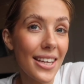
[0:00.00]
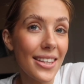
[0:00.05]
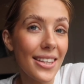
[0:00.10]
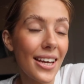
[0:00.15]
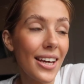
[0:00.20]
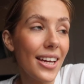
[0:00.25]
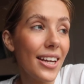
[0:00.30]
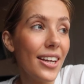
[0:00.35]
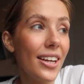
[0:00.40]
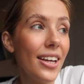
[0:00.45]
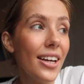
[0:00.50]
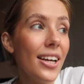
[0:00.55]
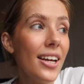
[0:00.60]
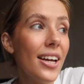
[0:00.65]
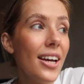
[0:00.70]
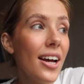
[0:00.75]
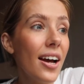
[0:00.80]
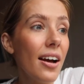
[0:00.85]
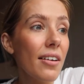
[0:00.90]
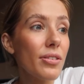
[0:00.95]
And then
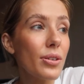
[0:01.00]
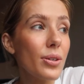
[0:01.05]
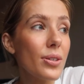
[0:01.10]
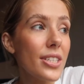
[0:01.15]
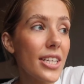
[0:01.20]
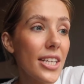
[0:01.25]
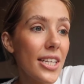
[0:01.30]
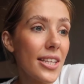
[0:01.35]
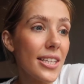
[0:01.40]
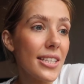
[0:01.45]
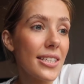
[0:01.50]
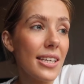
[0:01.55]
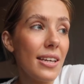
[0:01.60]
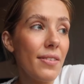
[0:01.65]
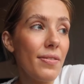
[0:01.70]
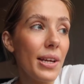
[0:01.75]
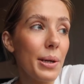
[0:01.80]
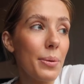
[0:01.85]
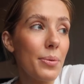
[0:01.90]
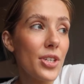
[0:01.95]
I've got dinner this
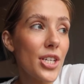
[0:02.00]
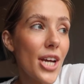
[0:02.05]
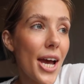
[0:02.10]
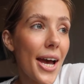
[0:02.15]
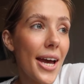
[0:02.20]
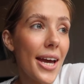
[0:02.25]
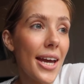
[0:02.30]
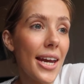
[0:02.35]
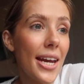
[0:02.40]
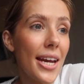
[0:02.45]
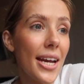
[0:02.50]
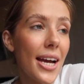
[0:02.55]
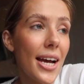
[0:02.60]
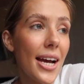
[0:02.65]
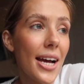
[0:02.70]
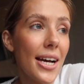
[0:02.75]
evening with Jay,